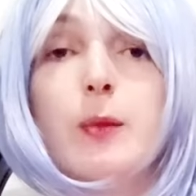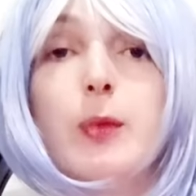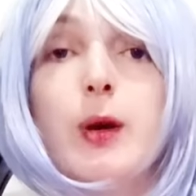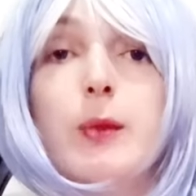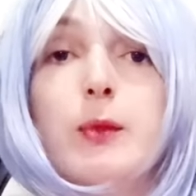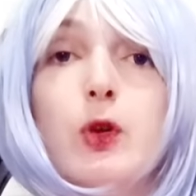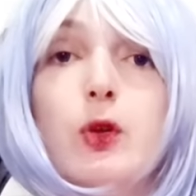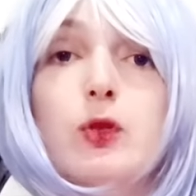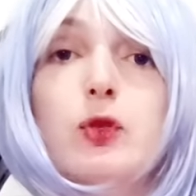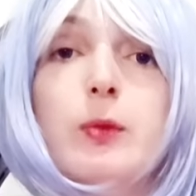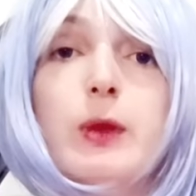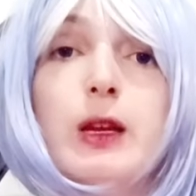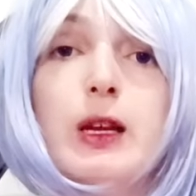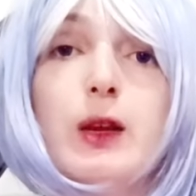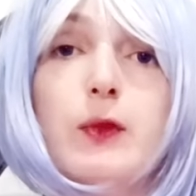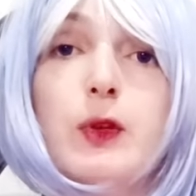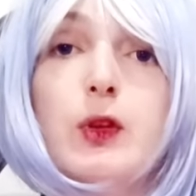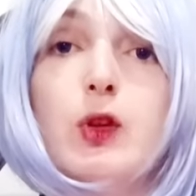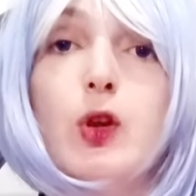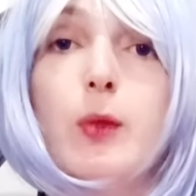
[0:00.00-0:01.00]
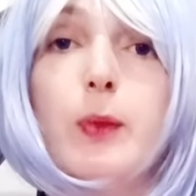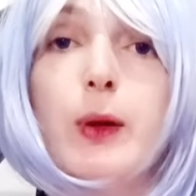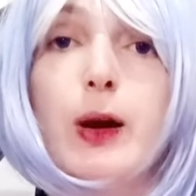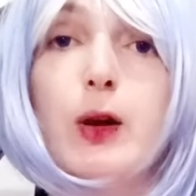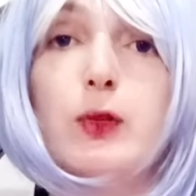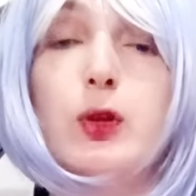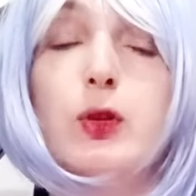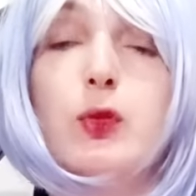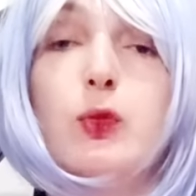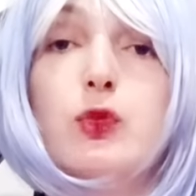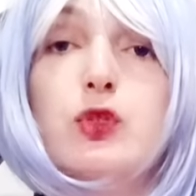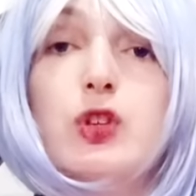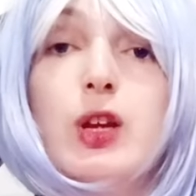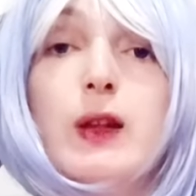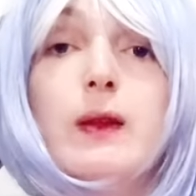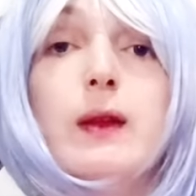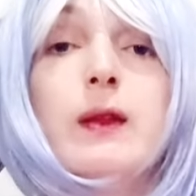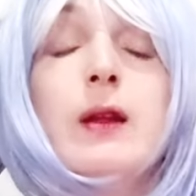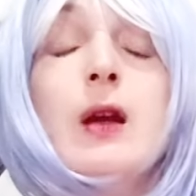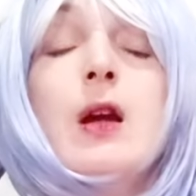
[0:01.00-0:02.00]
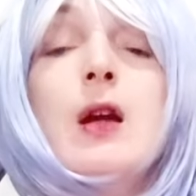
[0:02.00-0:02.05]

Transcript: I'm going to make a video about it, who said that